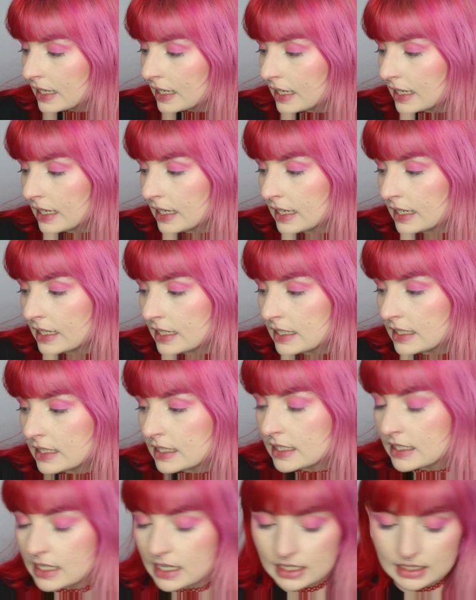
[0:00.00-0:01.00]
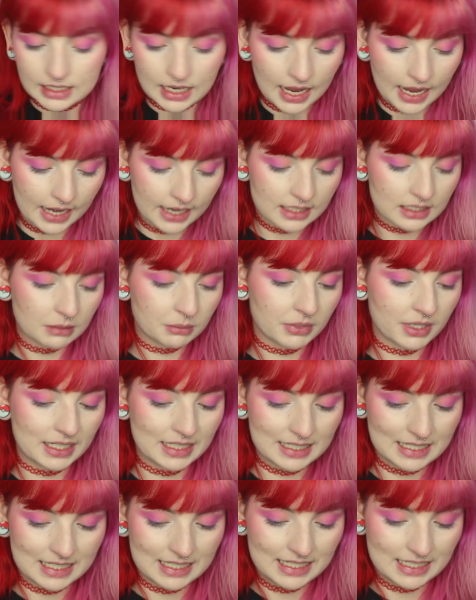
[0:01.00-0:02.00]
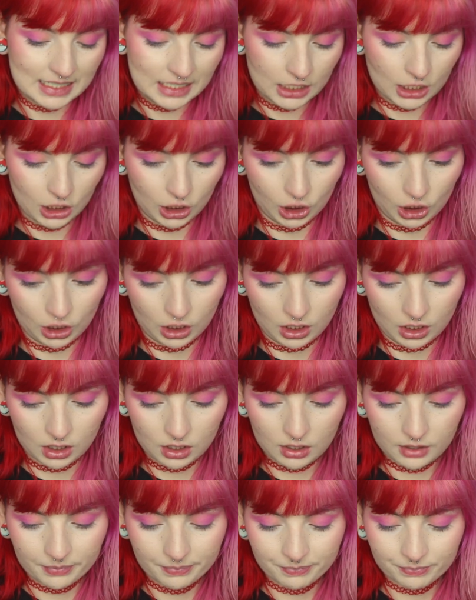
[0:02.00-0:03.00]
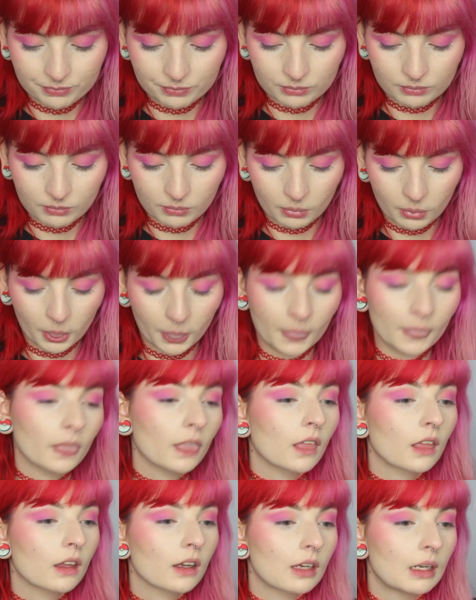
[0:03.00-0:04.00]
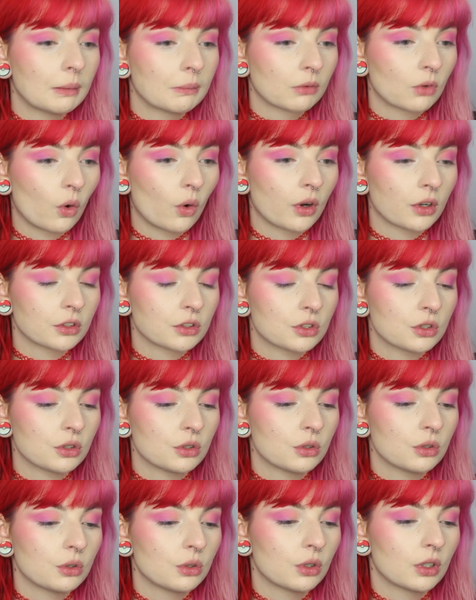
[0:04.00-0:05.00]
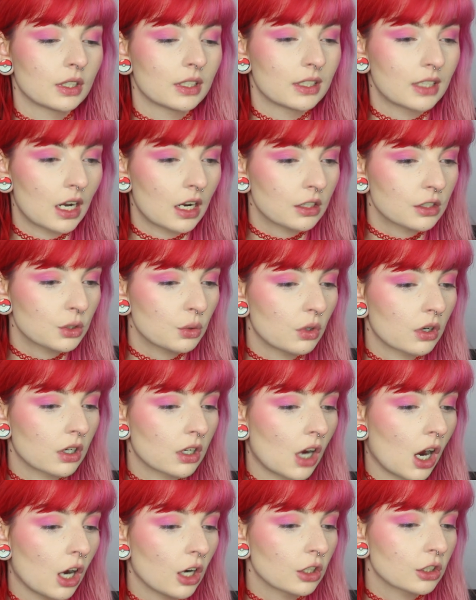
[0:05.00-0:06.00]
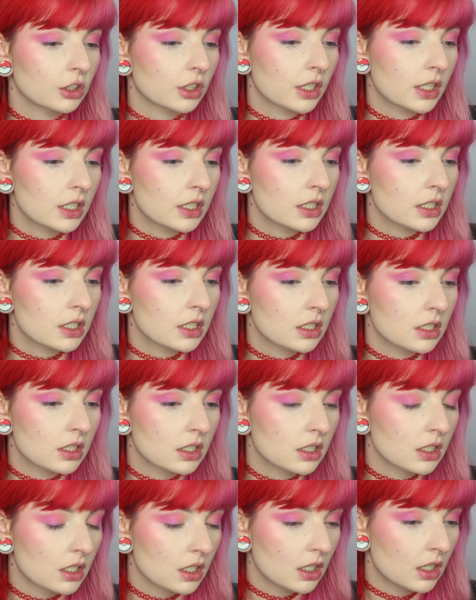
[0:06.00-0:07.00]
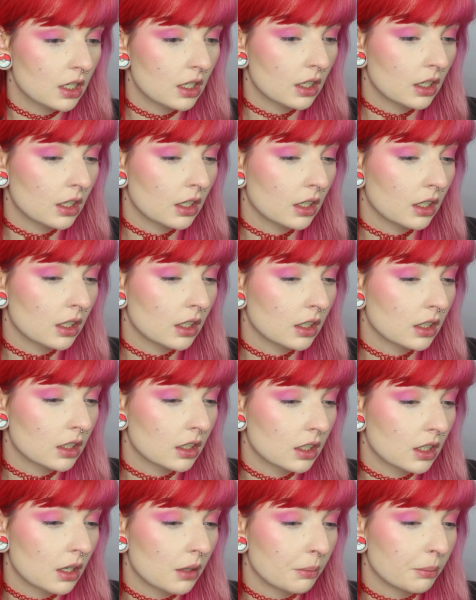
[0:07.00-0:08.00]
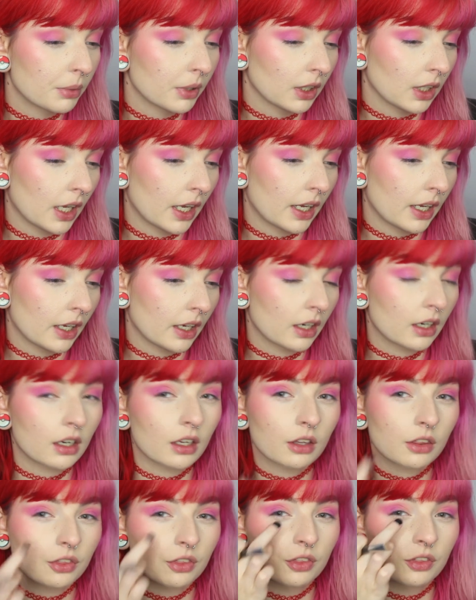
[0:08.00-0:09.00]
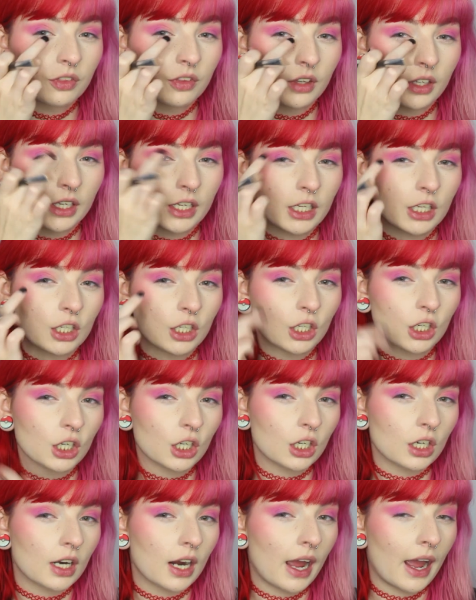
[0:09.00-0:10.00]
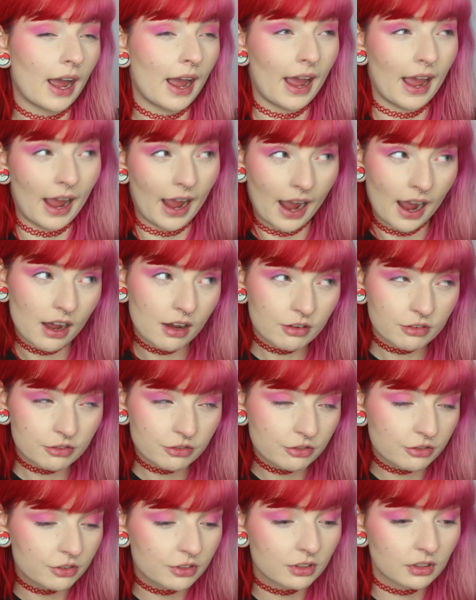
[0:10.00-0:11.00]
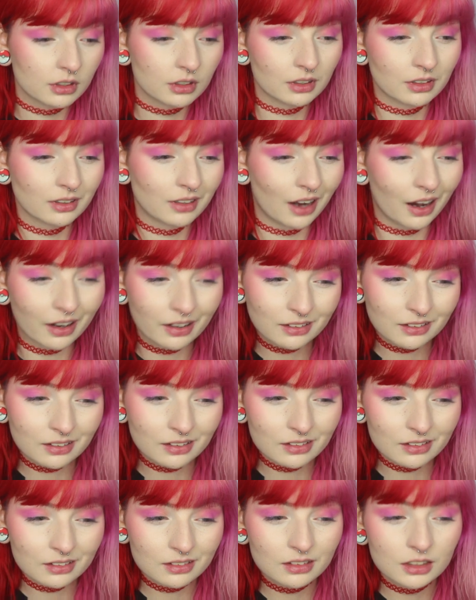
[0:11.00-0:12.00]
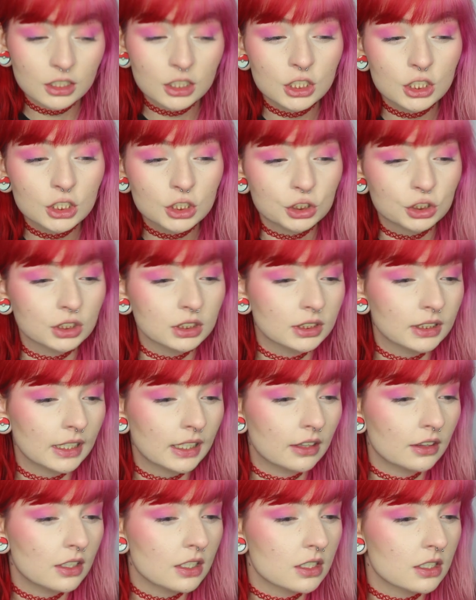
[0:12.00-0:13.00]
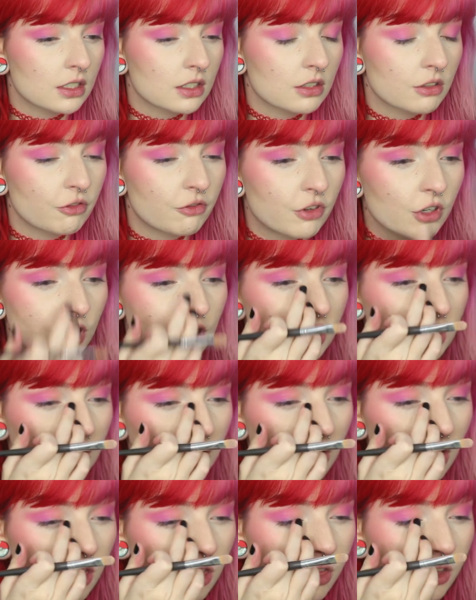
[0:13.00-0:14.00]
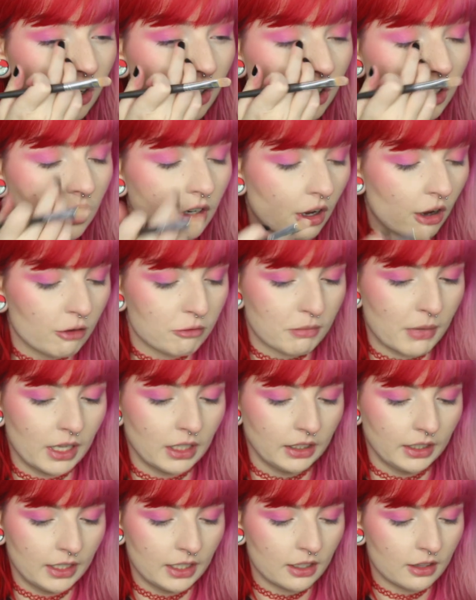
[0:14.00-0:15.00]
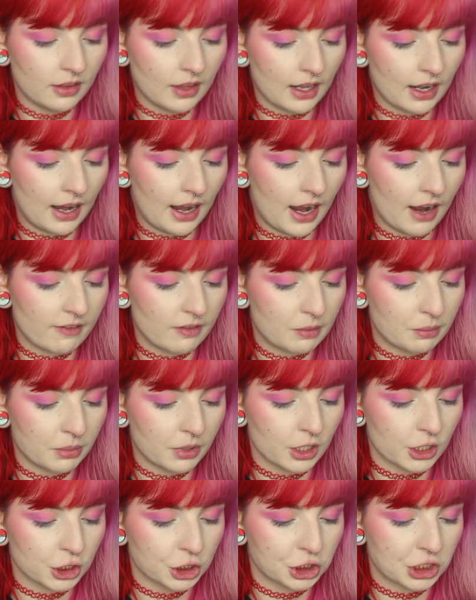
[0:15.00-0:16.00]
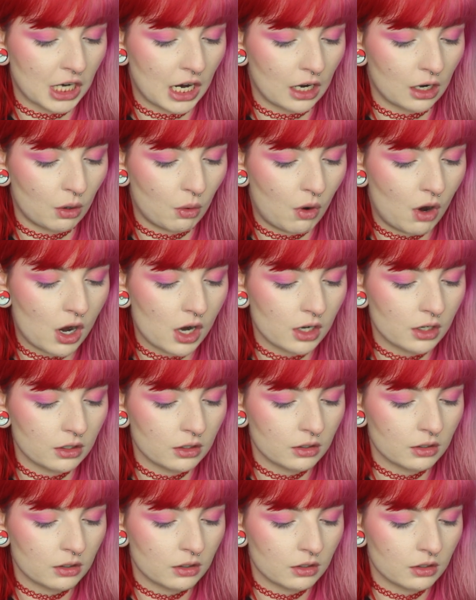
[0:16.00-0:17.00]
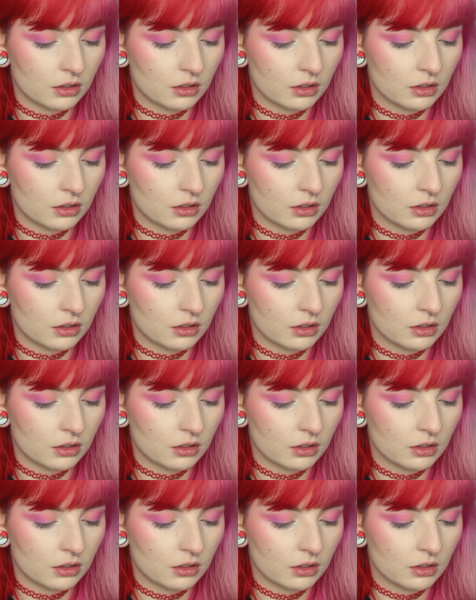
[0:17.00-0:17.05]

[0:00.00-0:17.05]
is take some concealer. I'm going to not do a cut crease, but like the inner half, kind of. Just like this first third of my lid that I haven't put shadow on.